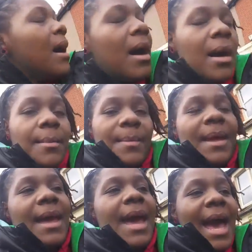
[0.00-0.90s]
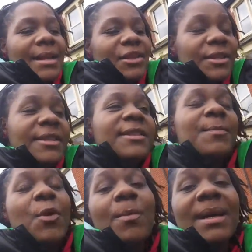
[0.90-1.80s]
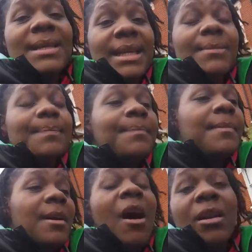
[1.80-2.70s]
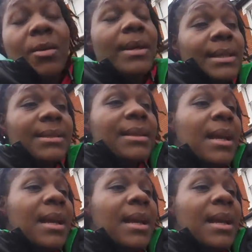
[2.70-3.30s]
and just to support my team, Harlequins.